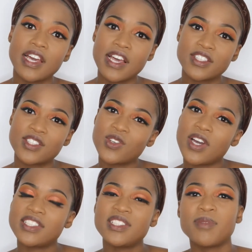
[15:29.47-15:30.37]
guys, so
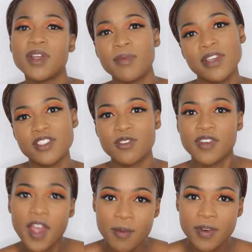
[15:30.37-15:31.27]
I did my base off
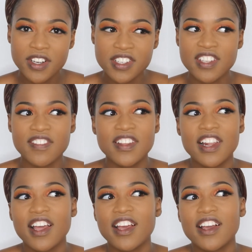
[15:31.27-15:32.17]
camera because I feel
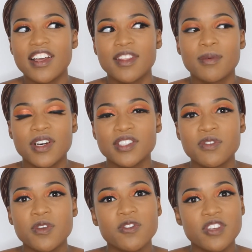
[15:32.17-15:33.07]
like the past
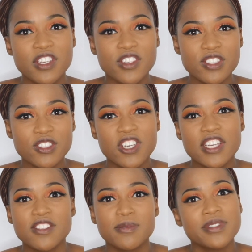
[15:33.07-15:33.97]
few videos you
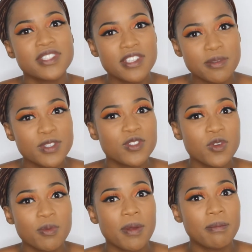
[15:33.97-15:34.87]
guys have been seeing me
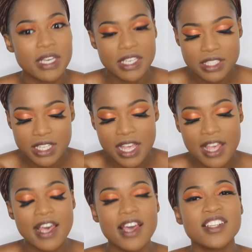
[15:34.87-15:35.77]
doing my base,
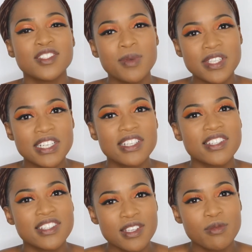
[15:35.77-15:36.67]
and it's basically the
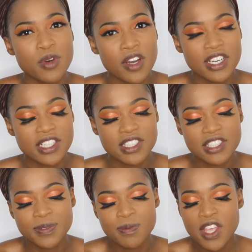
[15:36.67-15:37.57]
same product.
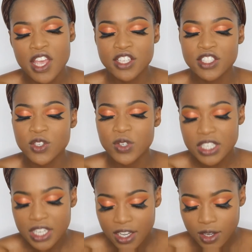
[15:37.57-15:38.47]
So
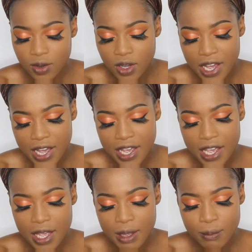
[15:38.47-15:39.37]
now I
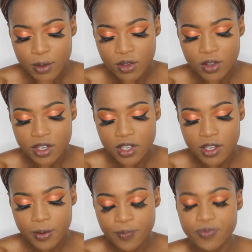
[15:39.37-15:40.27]
am
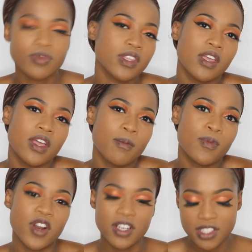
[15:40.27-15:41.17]
gonna
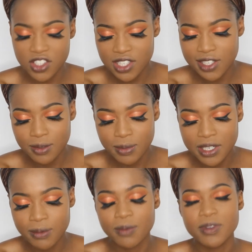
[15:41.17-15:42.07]
bronze just a little bit.
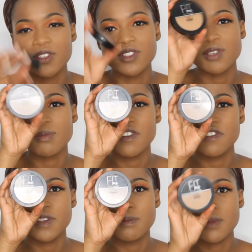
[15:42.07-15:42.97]
I'm gonna be using my
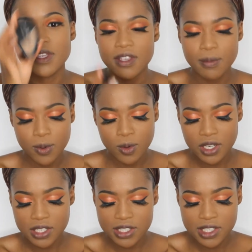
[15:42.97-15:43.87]
Fit Me
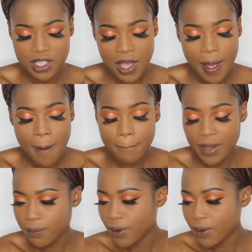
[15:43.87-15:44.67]
Poreless Matte